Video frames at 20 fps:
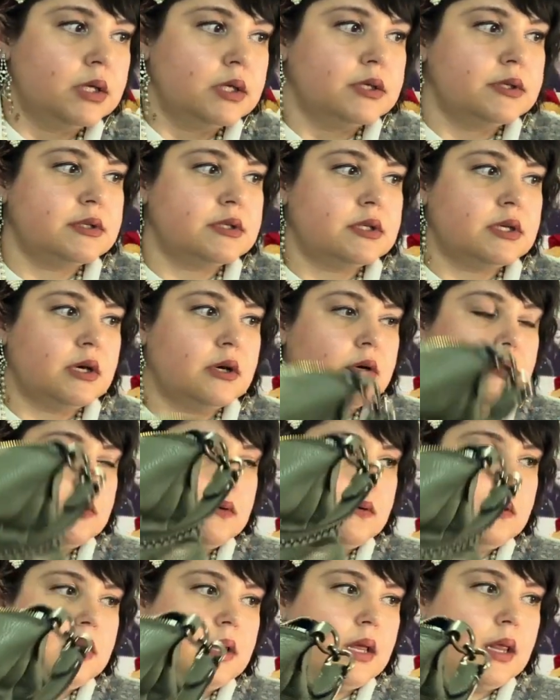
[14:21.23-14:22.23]

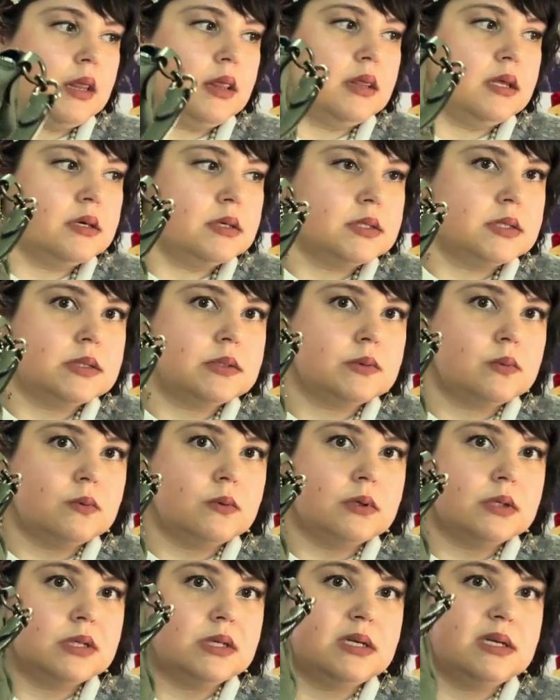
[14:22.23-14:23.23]
So this
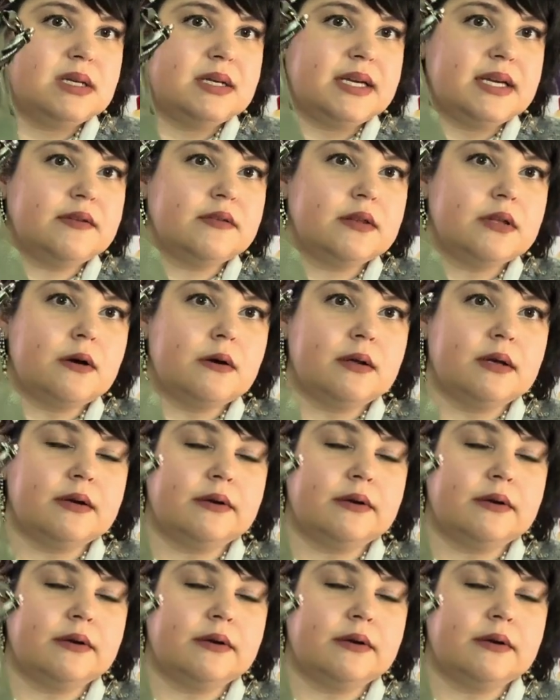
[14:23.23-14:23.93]
one, even though,